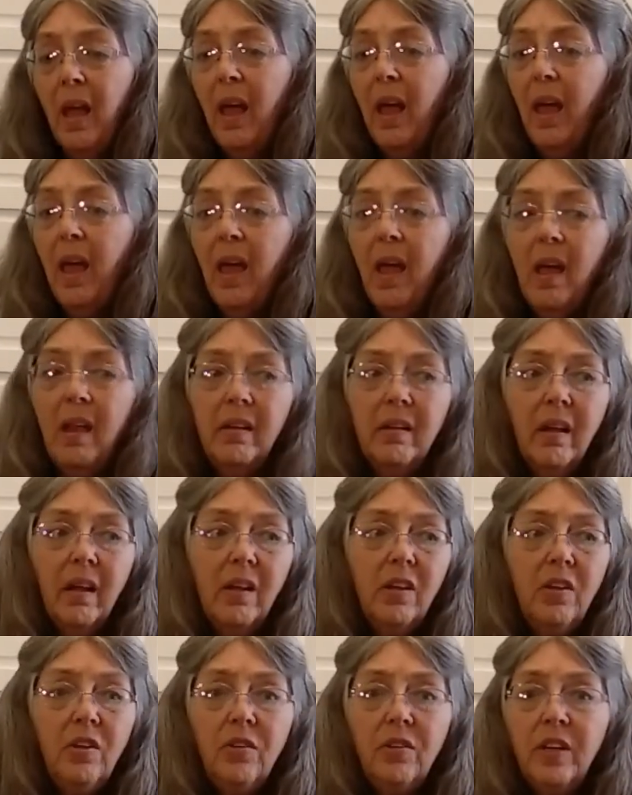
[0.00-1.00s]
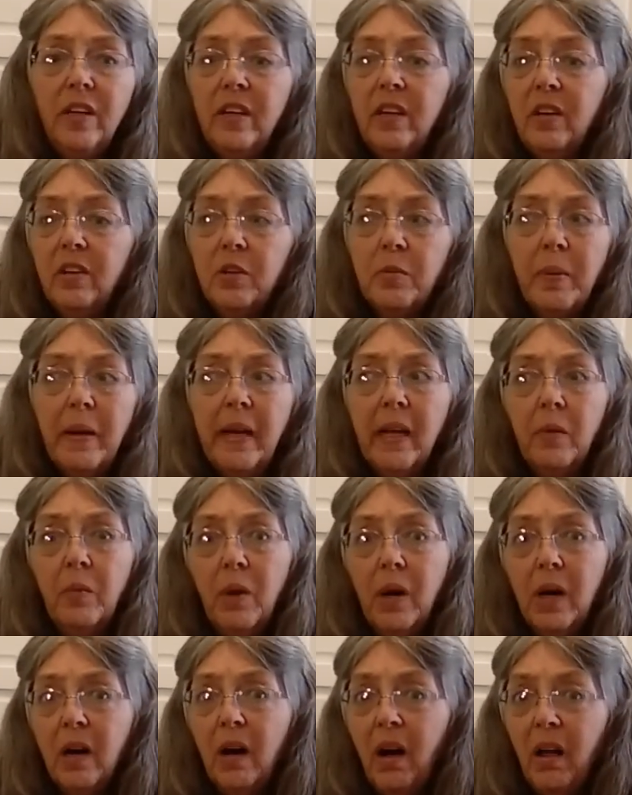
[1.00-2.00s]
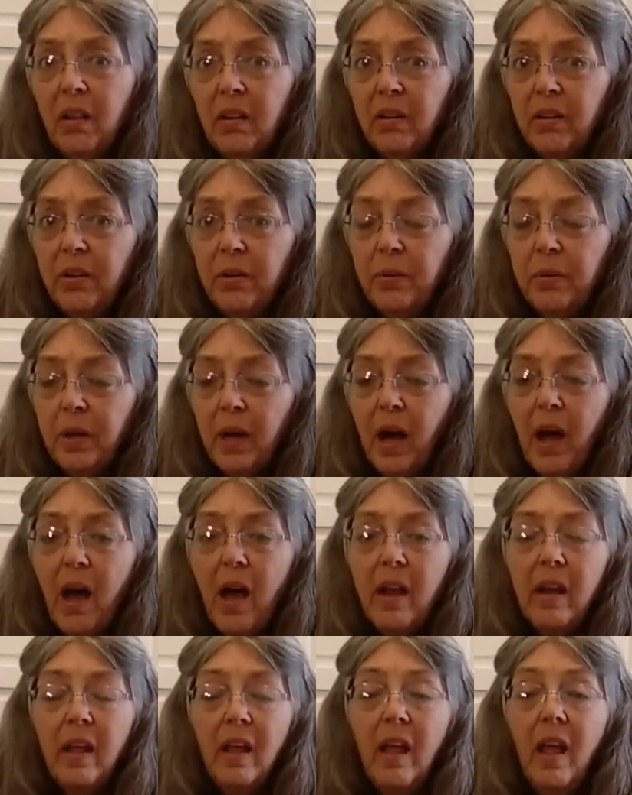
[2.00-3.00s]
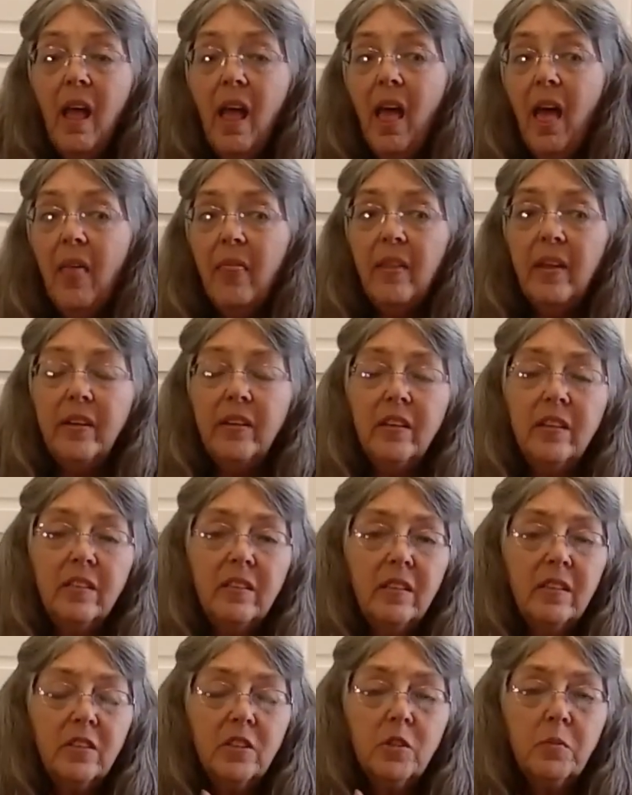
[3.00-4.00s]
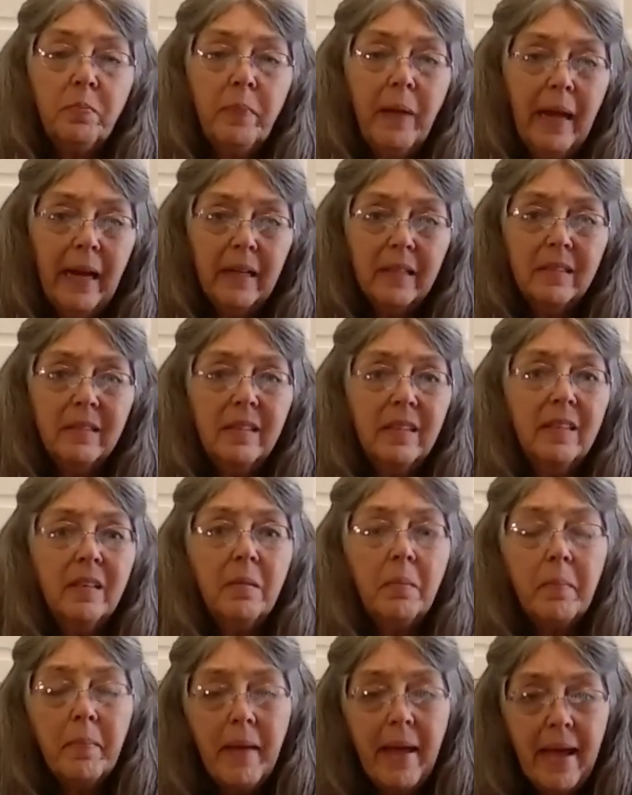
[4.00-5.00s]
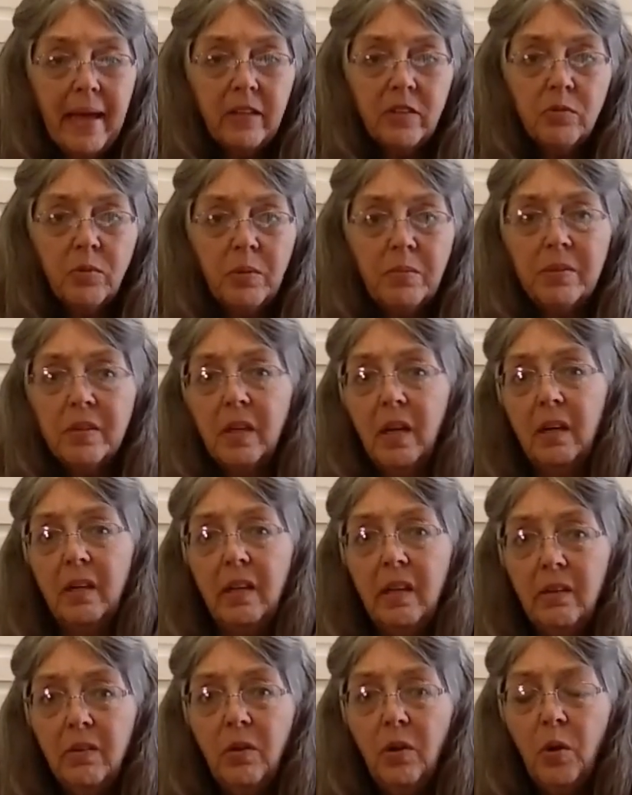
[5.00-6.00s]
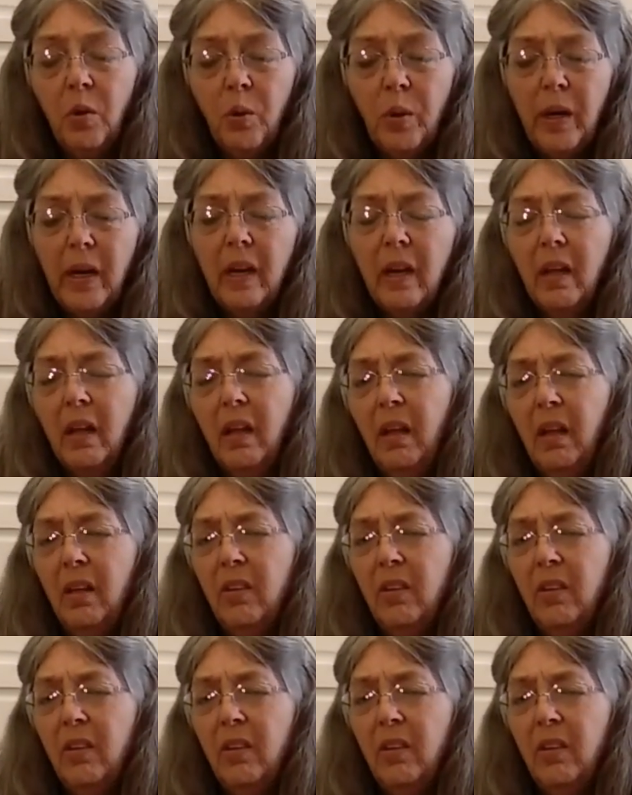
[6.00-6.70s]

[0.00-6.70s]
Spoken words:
and you didn't, depending on what color you got, and then the specs didn't match what was on Eagle Creek.